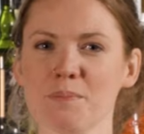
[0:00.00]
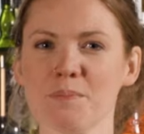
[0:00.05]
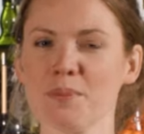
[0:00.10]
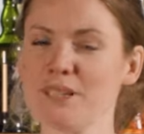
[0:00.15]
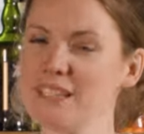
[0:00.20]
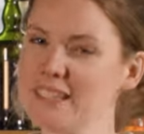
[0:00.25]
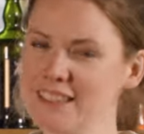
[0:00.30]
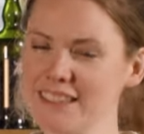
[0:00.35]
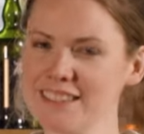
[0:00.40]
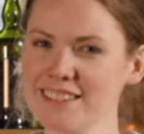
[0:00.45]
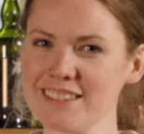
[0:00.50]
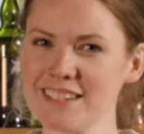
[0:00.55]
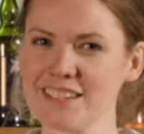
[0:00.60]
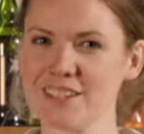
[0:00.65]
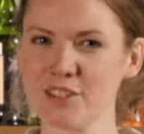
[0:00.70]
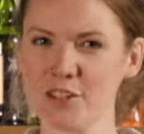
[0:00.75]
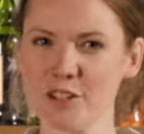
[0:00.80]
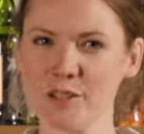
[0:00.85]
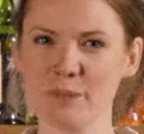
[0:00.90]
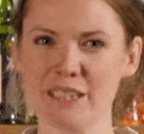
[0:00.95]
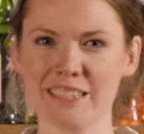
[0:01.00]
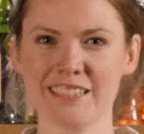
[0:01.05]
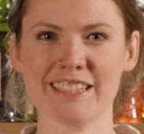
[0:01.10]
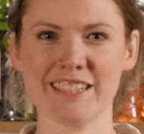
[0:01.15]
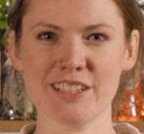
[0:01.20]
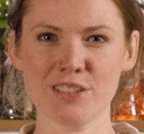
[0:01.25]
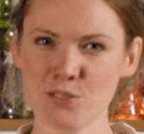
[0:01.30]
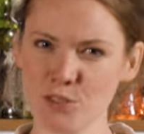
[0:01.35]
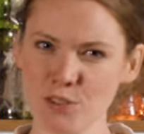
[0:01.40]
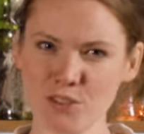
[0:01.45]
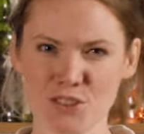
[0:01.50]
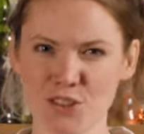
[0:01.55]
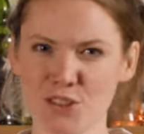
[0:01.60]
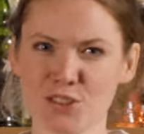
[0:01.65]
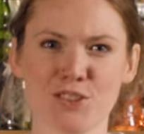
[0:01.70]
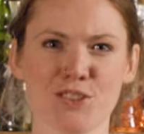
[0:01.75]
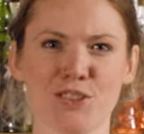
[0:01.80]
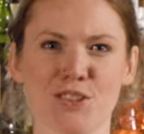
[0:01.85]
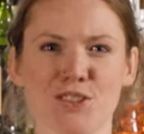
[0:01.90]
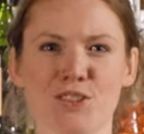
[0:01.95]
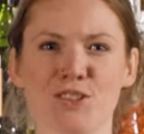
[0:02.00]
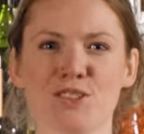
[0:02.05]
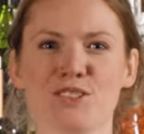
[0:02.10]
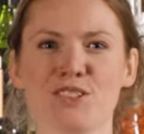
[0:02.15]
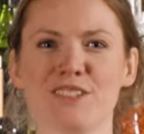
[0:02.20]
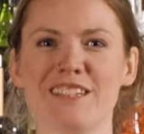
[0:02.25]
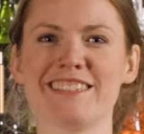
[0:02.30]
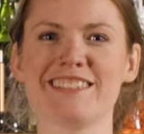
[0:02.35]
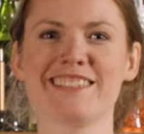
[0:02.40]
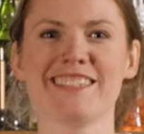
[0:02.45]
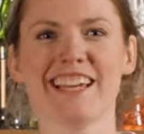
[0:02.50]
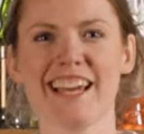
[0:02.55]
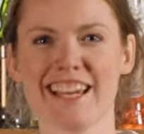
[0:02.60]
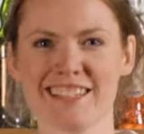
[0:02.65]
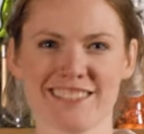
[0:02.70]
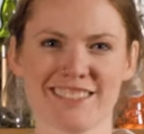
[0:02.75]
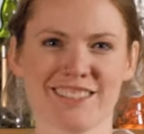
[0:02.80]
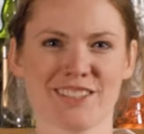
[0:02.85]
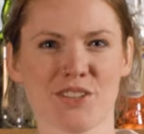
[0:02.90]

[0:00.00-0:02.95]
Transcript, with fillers: Please allow me to introduce you to the Siesta